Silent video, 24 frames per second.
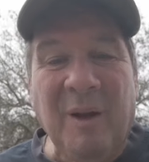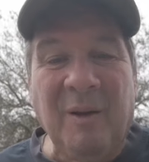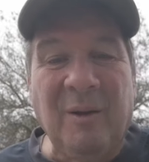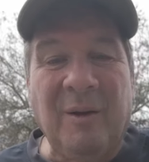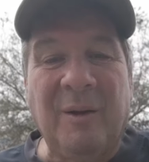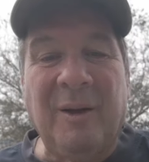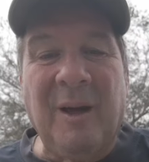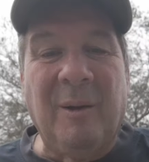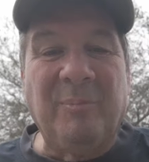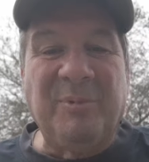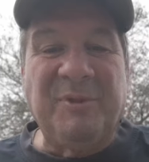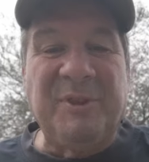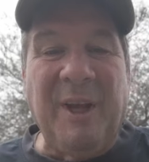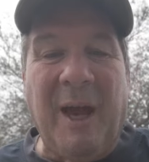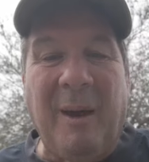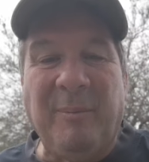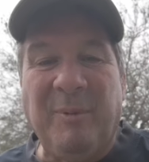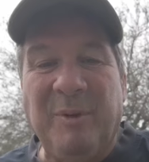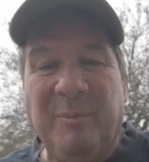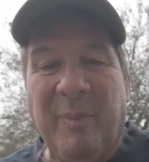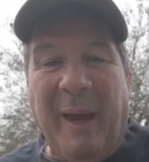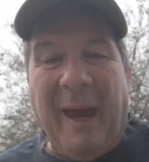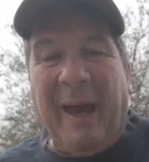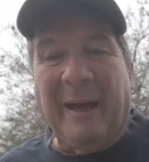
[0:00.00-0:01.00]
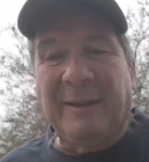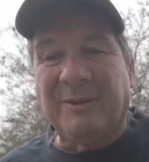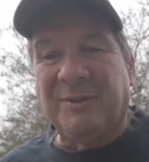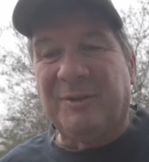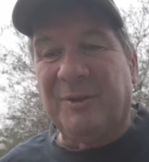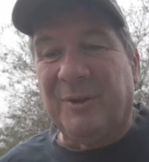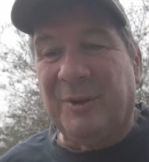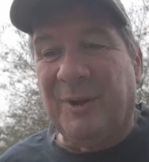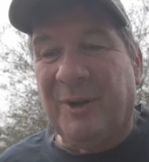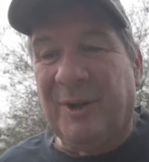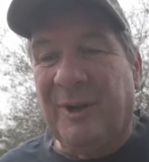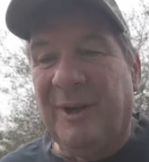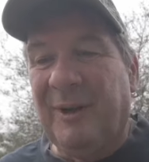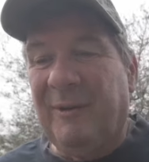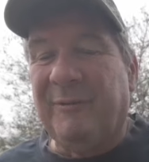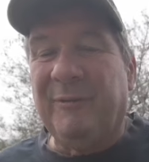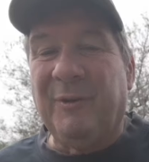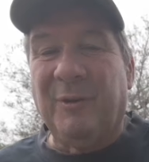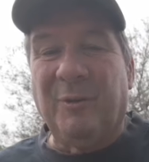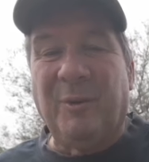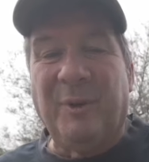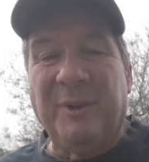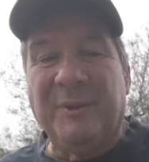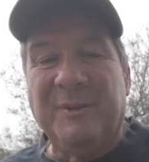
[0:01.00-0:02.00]
look up Simon Baxter
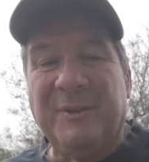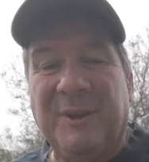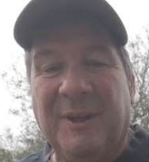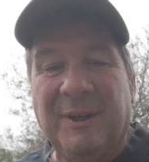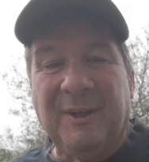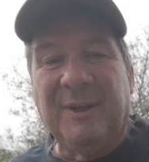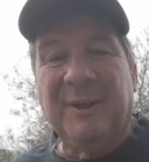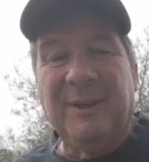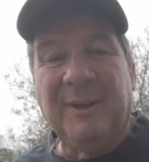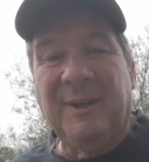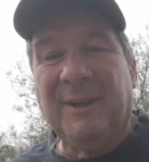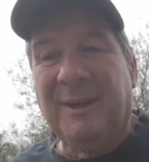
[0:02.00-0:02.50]
if you're into